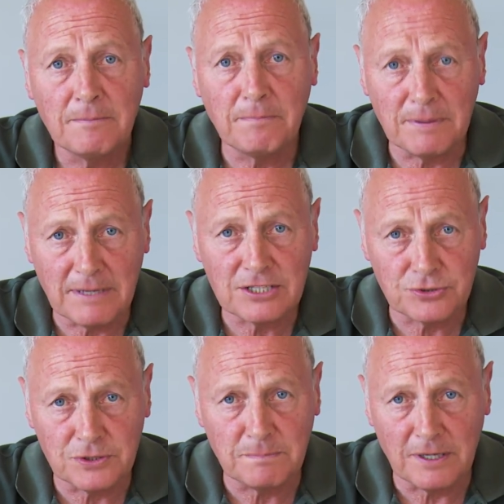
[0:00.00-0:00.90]
But make
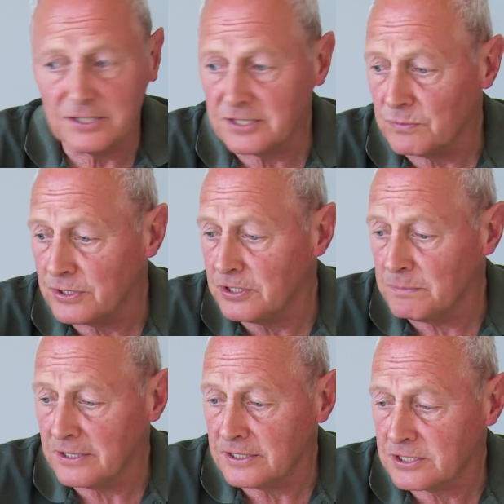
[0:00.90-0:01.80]
sure you buy some, whether you
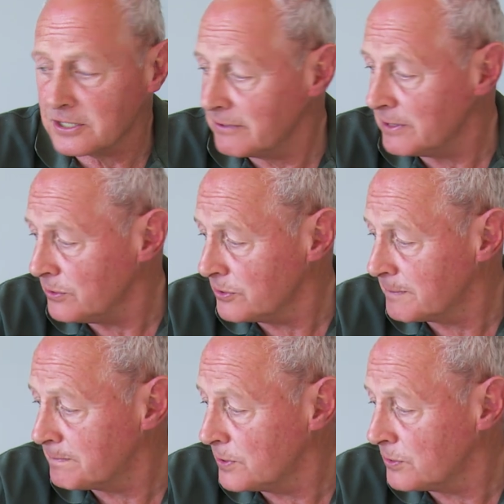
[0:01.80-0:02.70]
buy the Skyrate or
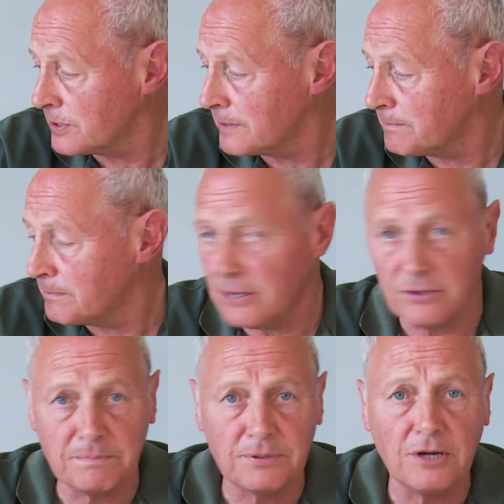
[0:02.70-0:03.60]
the
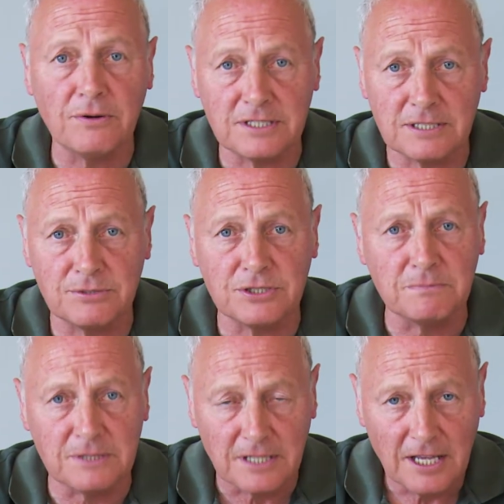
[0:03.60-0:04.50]
Polar Pro. It's up to you.
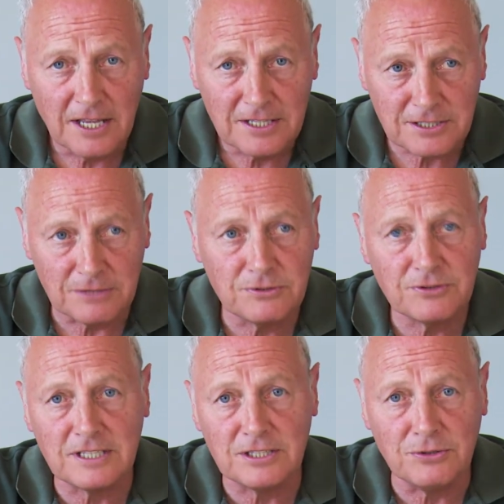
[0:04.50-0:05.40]
But don't
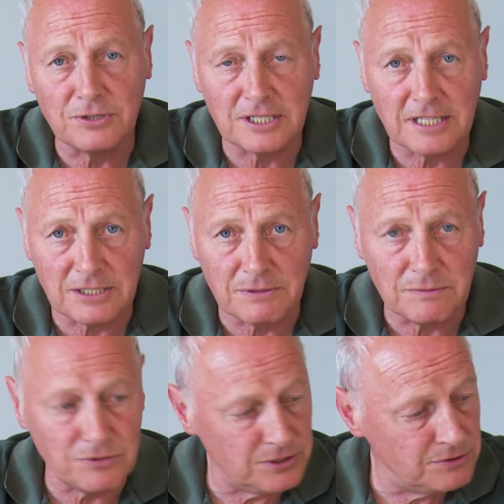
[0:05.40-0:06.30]
think that you're going to get away
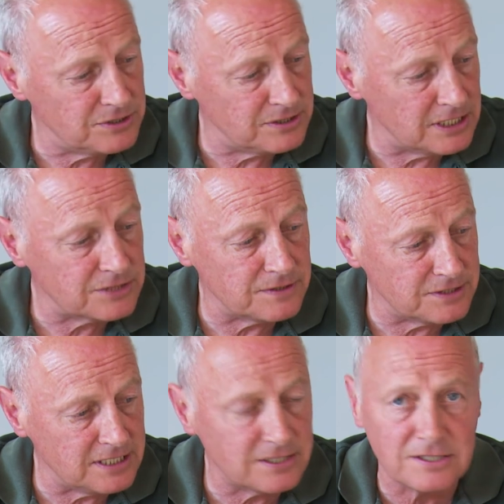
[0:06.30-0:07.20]
with using this for
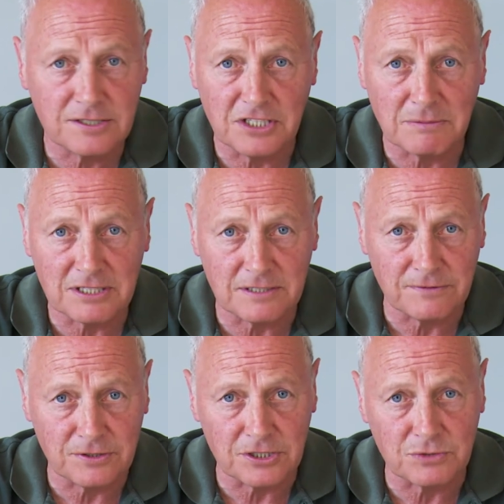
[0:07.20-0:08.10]
decent cinematic
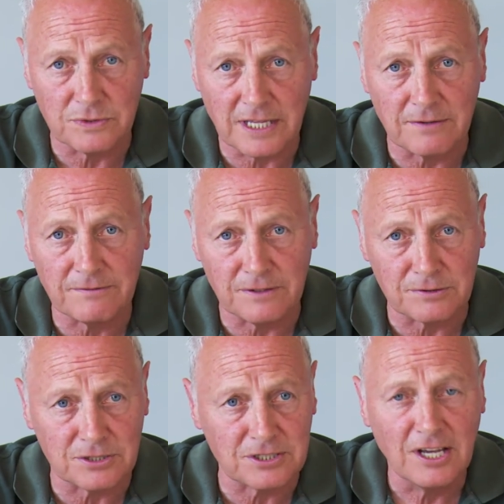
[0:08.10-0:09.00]
footage without
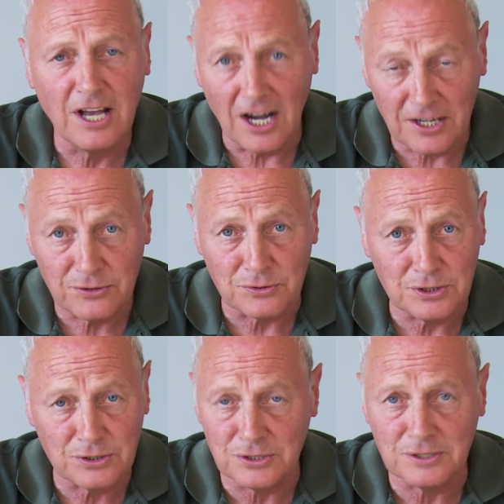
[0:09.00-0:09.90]
filters. I thought
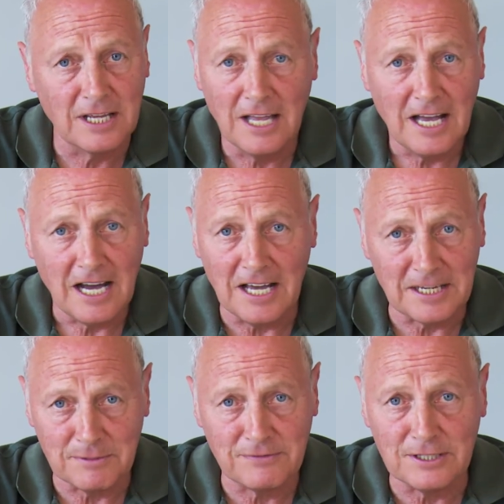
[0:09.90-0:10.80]
you could, and
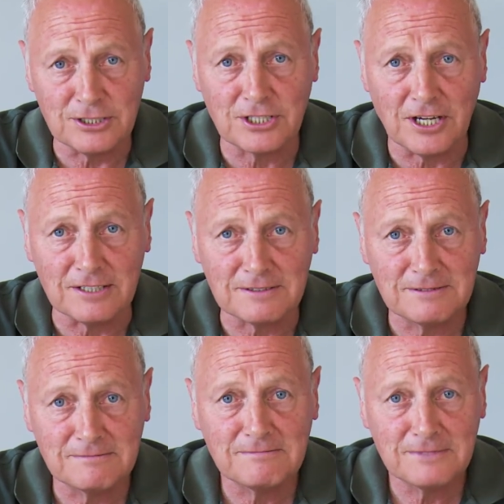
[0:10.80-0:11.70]
I'm afraid you can't.
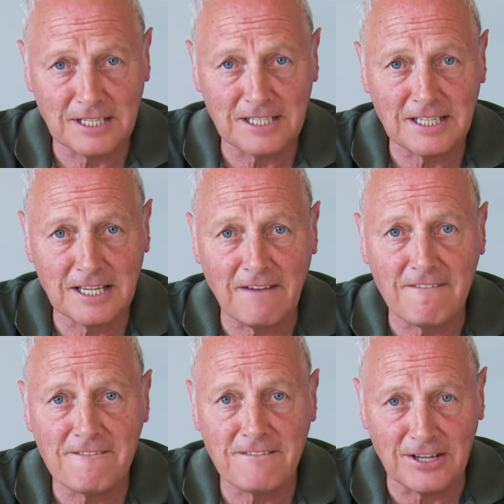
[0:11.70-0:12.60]
Take care.
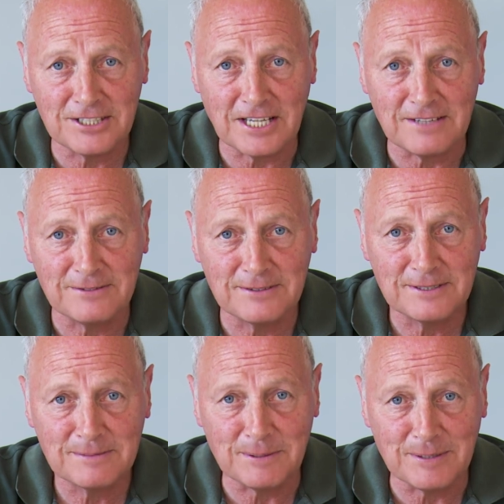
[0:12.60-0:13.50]
Fly safe.
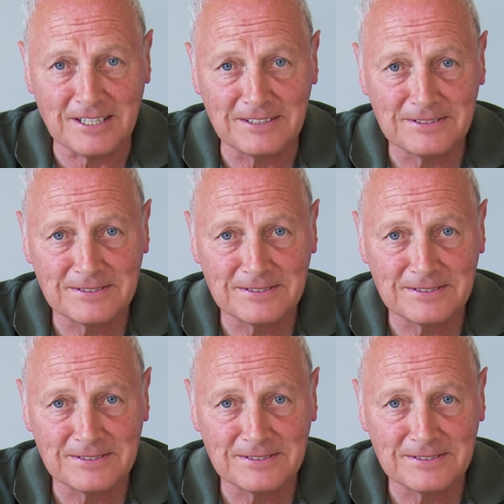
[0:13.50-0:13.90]
Bye bye.